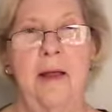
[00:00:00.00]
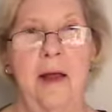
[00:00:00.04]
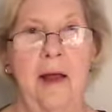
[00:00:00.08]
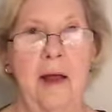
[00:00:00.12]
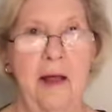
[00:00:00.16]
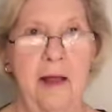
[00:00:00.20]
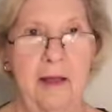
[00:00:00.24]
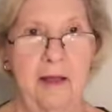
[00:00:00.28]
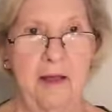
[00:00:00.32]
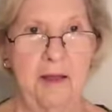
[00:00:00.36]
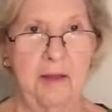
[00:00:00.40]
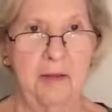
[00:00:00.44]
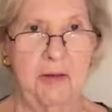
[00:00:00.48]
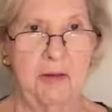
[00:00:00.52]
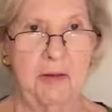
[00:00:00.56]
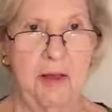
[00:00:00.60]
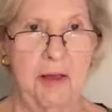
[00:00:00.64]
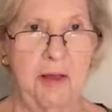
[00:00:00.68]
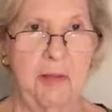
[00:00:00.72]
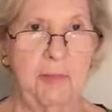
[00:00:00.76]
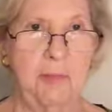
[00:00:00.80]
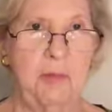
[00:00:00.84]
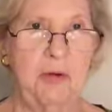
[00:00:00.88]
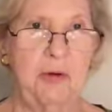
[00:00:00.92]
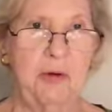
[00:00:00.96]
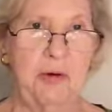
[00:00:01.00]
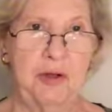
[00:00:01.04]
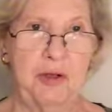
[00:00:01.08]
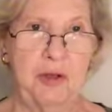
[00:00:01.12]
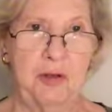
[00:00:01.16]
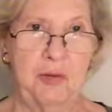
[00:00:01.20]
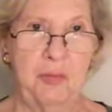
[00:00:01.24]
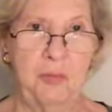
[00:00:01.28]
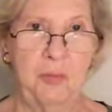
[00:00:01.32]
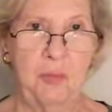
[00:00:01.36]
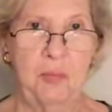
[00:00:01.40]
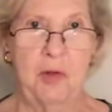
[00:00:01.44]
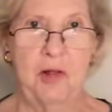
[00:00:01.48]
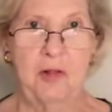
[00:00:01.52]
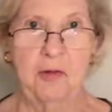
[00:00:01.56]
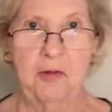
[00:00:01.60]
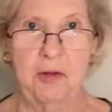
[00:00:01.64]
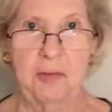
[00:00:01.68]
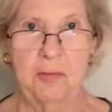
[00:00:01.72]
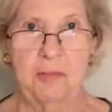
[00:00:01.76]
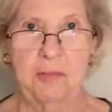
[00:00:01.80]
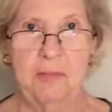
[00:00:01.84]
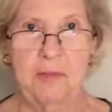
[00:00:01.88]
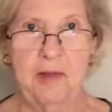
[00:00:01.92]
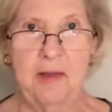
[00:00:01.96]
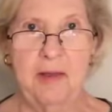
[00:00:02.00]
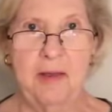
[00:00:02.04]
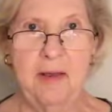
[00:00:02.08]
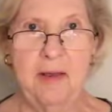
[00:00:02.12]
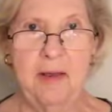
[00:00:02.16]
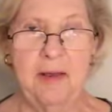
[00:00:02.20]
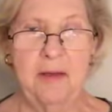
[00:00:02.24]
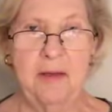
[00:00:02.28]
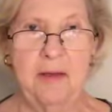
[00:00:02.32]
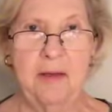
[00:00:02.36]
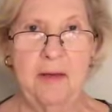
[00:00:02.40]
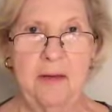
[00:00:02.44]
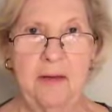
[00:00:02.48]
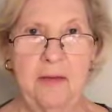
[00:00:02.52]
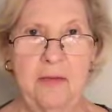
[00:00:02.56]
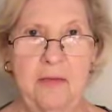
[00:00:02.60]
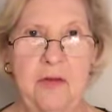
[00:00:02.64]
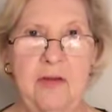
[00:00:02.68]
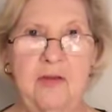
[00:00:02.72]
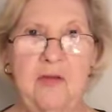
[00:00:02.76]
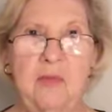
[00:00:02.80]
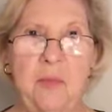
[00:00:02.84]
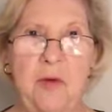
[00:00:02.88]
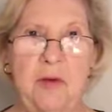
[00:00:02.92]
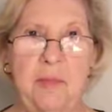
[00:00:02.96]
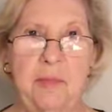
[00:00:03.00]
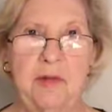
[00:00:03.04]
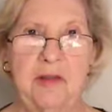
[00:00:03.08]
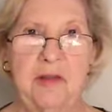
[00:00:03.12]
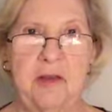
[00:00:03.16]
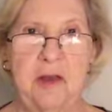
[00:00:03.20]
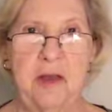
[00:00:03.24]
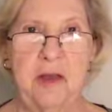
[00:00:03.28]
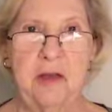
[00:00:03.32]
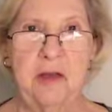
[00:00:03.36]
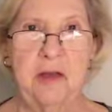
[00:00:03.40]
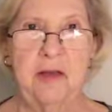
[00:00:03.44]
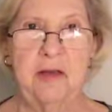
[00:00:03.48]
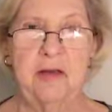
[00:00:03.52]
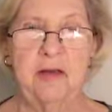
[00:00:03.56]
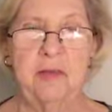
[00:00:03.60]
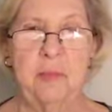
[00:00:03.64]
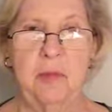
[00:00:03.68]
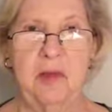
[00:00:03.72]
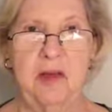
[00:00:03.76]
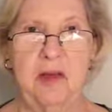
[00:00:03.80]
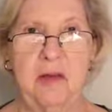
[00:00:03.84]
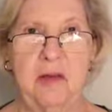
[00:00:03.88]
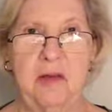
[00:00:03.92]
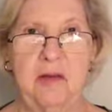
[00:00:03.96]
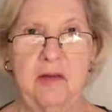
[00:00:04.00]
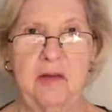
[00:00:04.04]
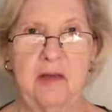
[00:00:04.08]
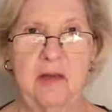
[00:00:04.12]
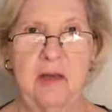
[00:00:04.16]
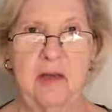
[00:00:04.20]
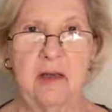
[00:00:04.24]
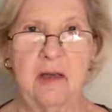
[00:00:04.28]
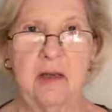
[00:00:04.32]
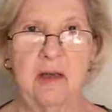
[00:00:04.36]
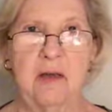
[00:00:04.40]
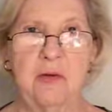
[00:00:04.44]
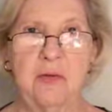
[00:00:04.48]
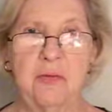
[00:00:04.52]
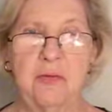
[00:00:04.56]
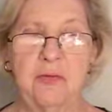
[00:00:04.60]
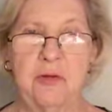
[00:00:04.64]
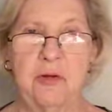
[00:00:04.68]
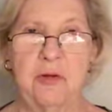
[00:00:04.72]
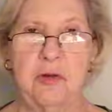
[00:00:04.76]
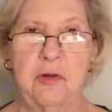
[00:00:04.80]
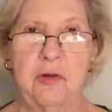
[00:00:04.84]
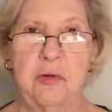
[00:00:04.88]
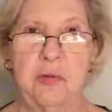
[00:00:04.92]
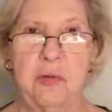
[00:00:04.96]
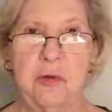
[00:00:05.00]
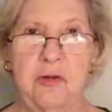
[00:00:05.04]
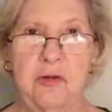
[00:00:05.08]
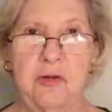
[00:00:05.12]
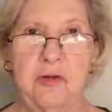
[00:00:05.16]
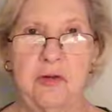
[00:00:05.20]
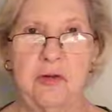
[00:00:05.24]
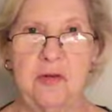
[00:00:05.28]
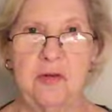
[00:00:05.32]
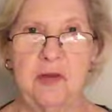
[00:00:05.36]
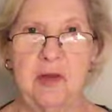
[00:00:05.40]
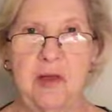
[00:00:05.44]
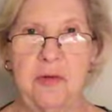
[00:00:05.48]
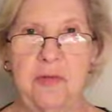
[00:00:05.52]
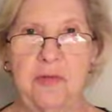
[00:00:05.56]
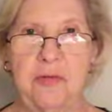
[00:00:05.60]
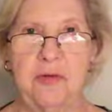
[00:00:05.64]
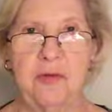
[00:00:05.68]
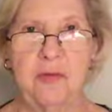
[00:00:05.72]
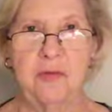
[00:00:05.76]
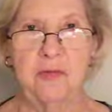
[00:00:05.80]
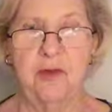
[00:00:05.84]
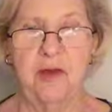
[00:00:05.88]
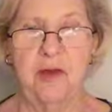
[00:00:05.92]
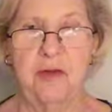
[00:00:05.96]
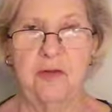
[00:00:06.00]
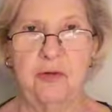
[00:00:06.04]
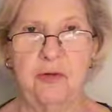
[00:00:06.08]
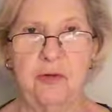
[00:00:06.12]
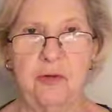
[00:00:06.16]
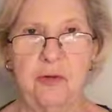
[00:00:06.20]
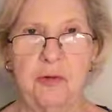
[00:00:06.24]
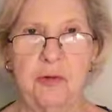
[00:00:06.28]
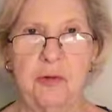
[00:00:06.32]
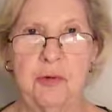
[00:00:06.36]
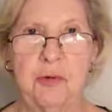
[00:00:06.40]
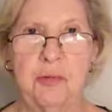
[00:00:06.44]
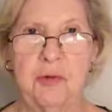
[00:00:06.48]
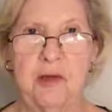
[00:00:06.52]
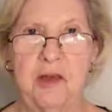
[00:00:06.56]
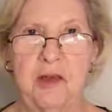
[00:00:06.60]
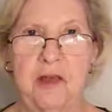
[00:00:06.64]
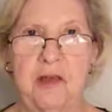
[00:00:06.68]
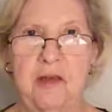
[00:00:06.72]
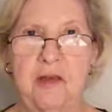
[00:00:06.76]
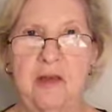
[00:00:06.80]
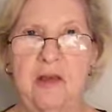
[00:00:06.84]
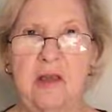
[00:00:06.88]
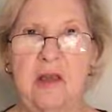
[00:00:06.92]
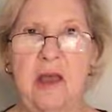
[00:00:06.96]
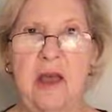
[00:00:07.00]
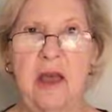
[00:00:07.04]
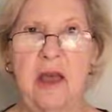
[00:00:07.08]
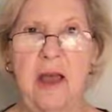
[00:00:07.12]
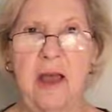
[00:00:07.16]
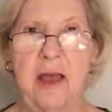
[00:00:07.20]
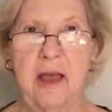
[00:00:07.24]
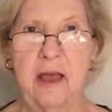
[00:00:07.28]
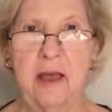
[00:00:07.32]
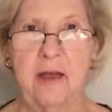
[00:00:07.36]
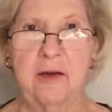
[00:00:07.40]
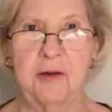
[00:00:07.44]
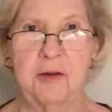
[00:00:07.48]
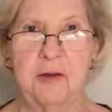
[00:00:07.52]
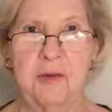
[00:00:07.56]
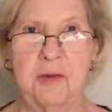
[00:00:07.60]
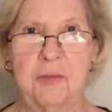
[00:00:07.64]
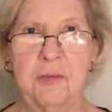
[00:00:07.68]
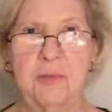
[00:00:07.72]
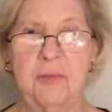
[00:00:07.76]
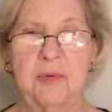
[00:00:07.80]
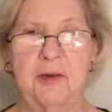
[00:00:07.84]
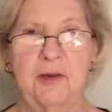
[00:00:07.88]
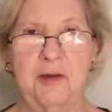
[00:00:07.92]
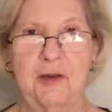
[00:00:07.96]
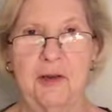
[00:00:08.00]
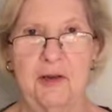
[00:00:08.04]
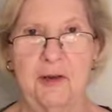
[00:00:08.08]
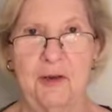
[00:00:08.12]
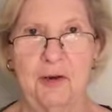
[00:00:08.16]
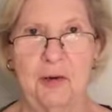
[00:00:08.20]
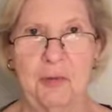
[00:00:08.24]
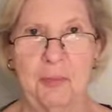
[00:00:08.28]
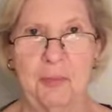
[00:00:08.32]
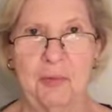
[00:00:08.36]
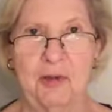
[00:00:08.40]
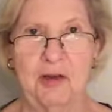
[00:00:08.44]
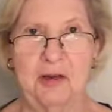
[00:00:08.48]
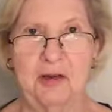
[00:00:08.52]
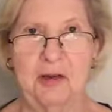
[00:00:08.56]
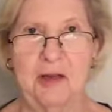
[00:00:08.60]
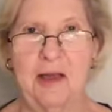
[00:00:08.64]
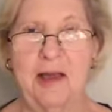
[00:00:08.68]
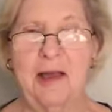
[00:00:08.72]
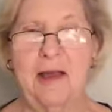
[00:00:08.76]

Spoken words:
Hi, I'm Mary. Welcome. This website has been designed for the do-it-yourself investor who is at retirement.